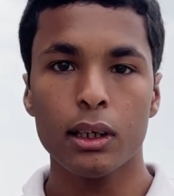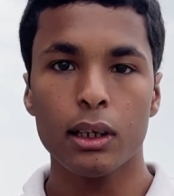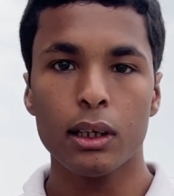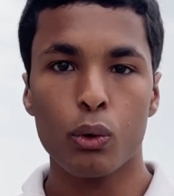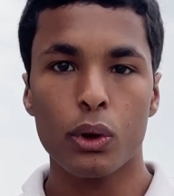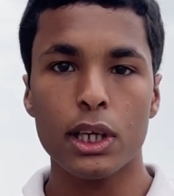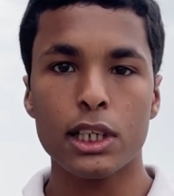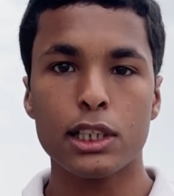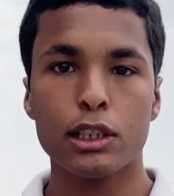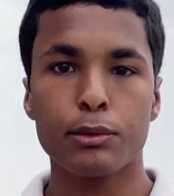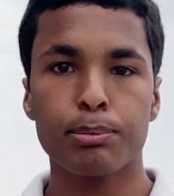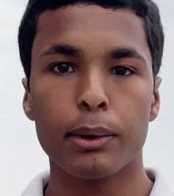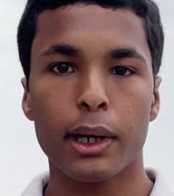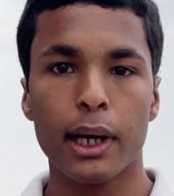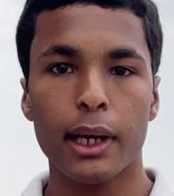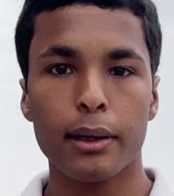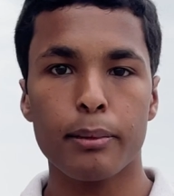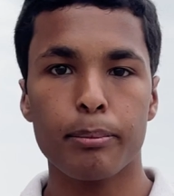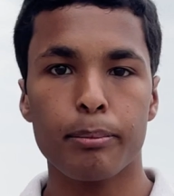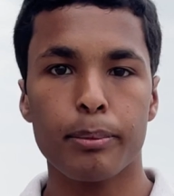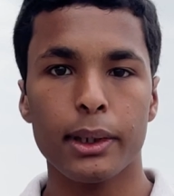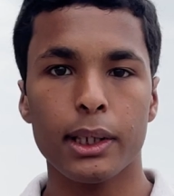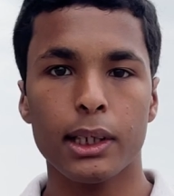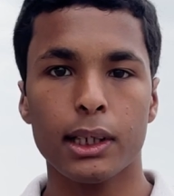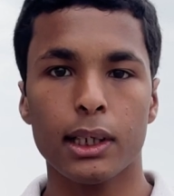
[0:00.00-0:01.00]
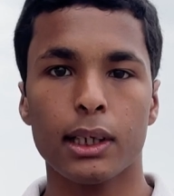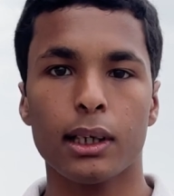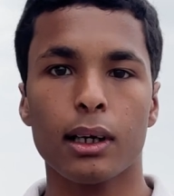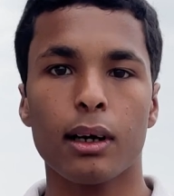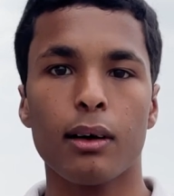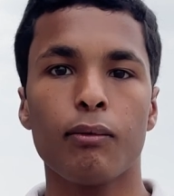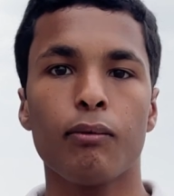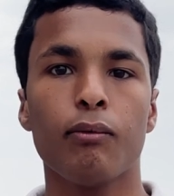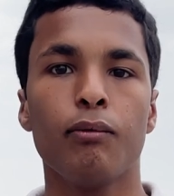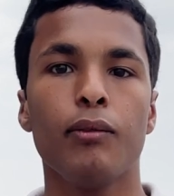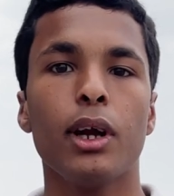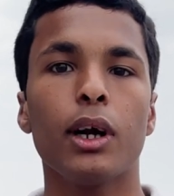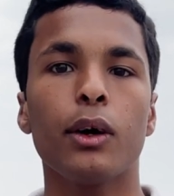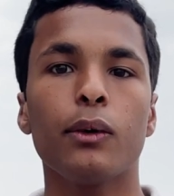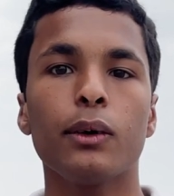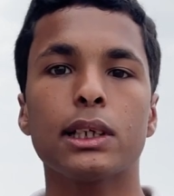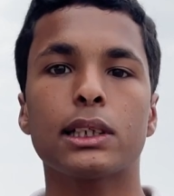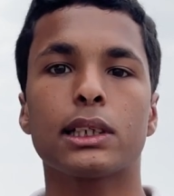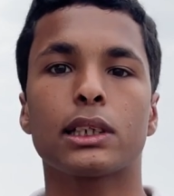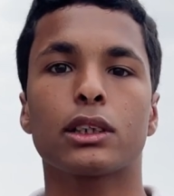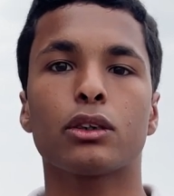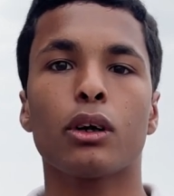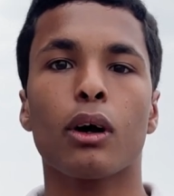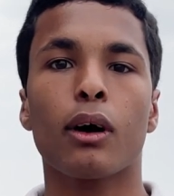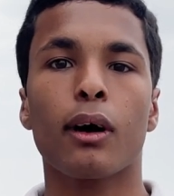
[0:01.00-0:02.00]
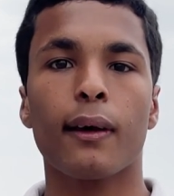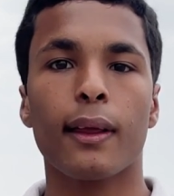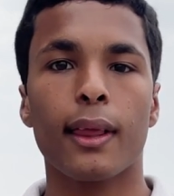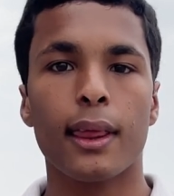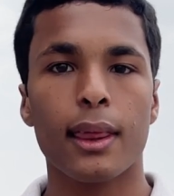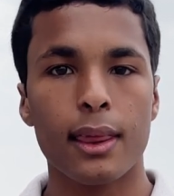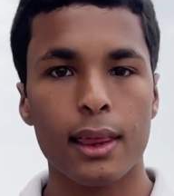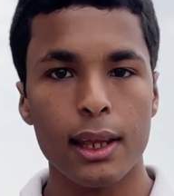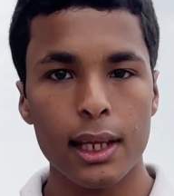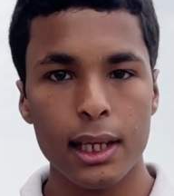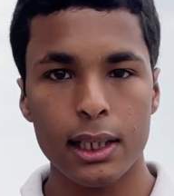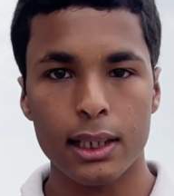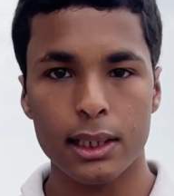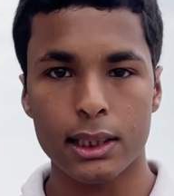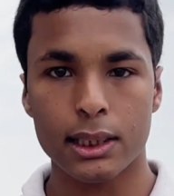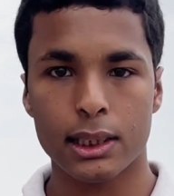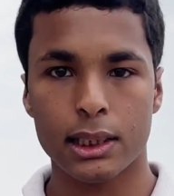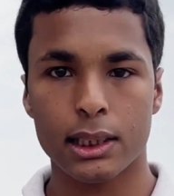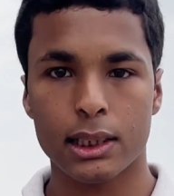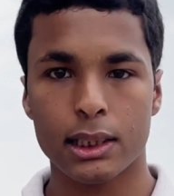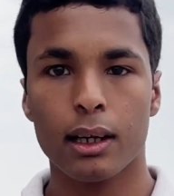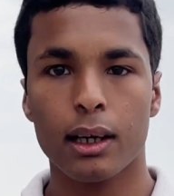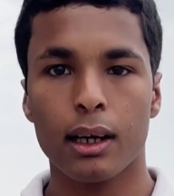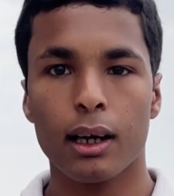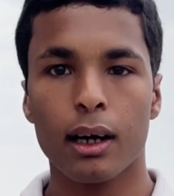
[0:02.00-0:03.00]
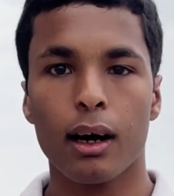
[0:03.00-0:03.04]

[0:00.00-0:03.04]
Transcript: despite being a very strong theist,